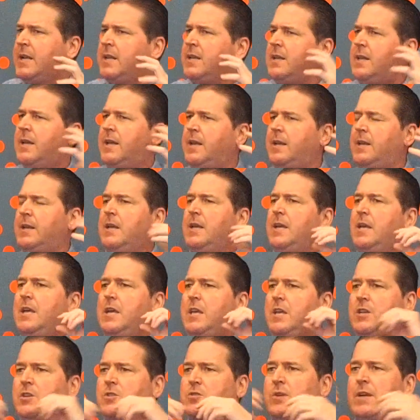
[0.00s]
And
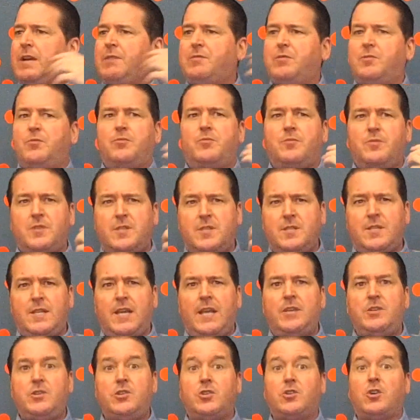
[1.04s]
you sort of have to
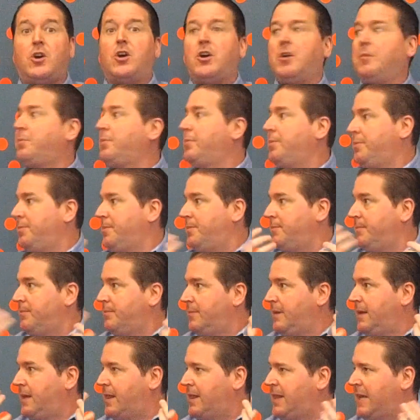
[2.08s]
stay sharp
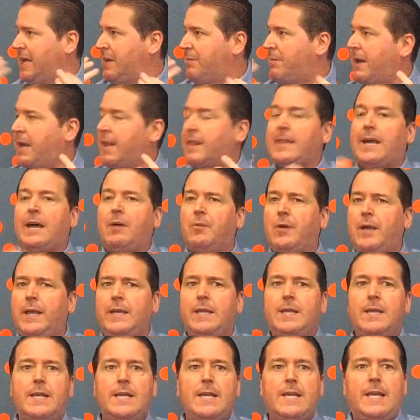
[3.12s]
and think about it that
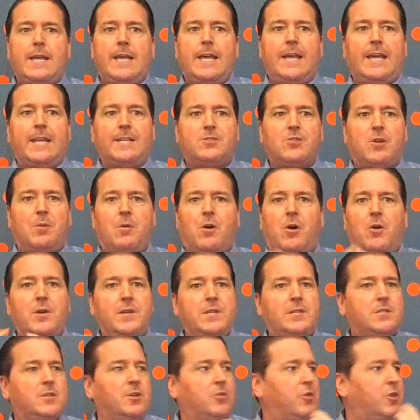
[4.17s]
way. And so I'm
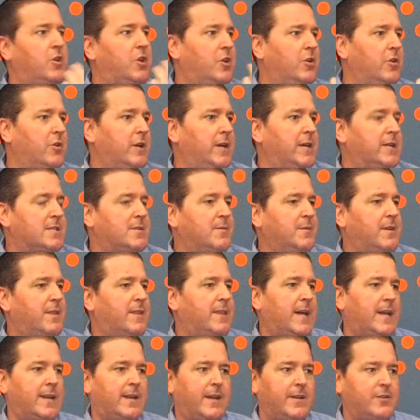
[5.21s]
always so curious. I mean,
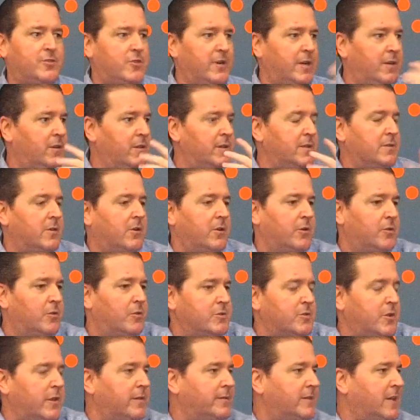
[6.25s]
Thad and I trade all these
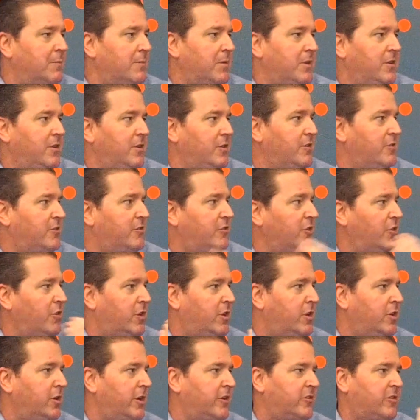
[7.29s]
articles all the time, but you're so
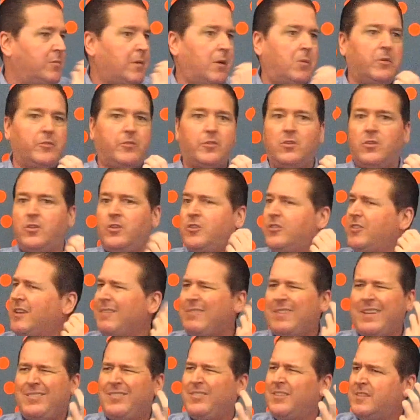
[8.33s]
curious about you just
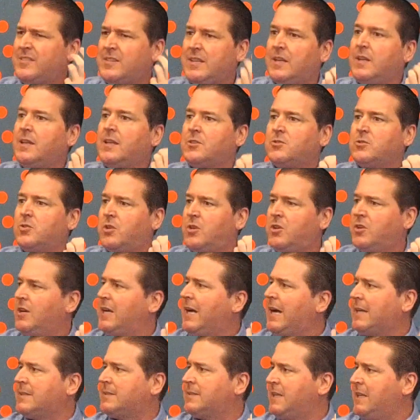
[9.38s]
have to have this intellectual
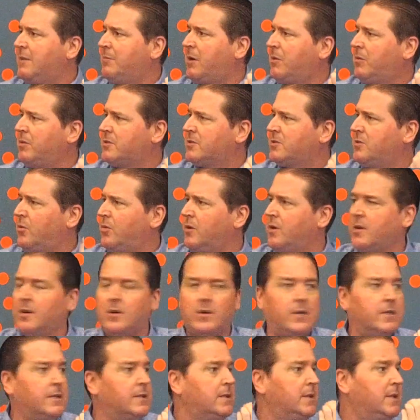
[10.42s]
curiosity about what's going
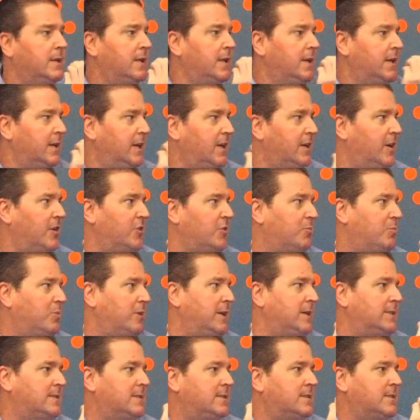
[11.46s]
on in other
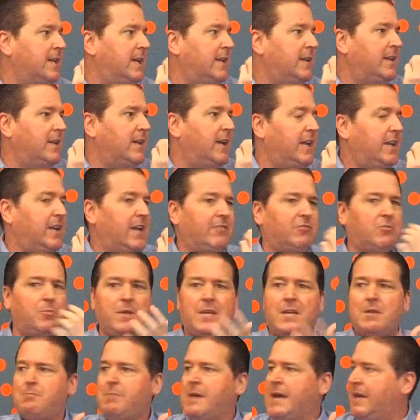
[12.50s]
places, and you have to
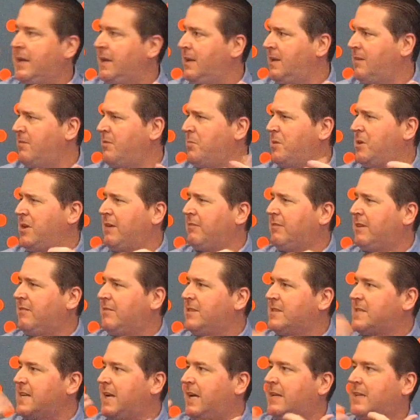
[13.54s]
be competitive. I mean, you have to have
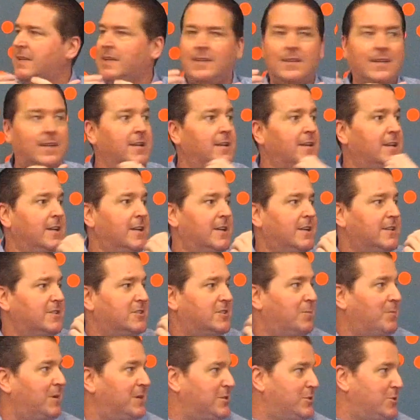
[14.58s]
this idea that
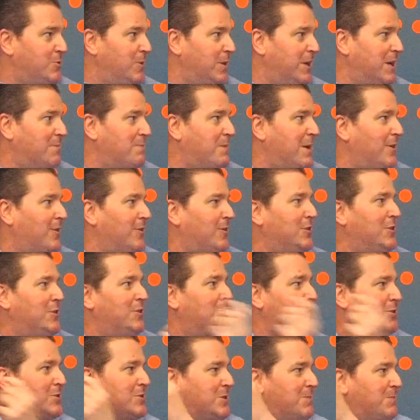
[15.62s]
somebody's doing it better than
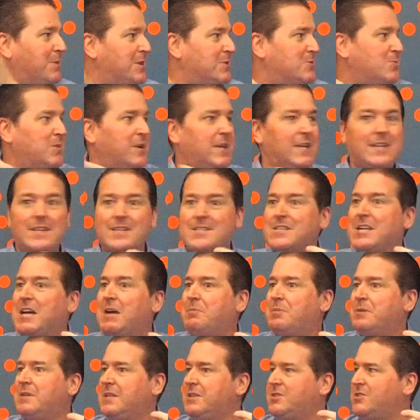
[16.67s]
you, or somebody's winning this
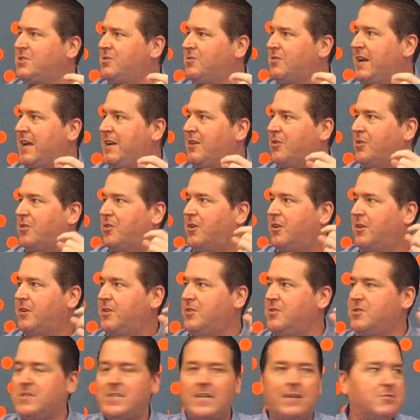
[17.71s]
competition, right? Or
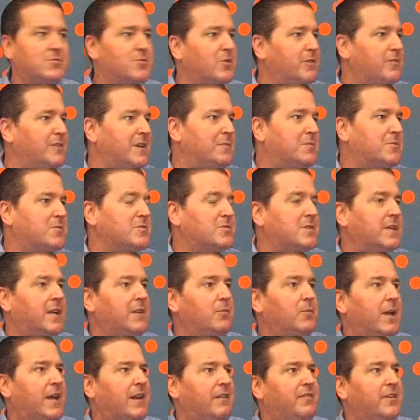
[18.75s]
UCF's sort of famous for
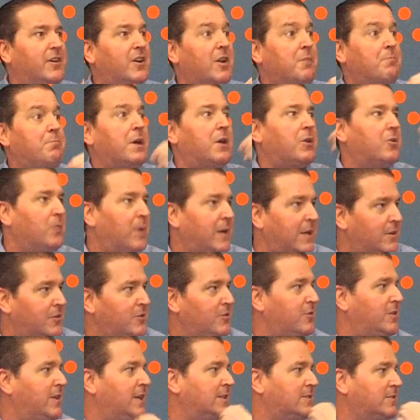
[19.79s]
saying we got to figure out a better way to
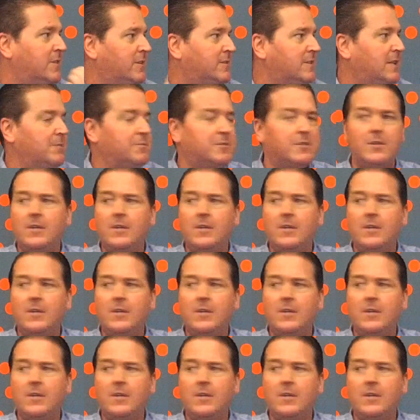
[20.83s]
do things all the time.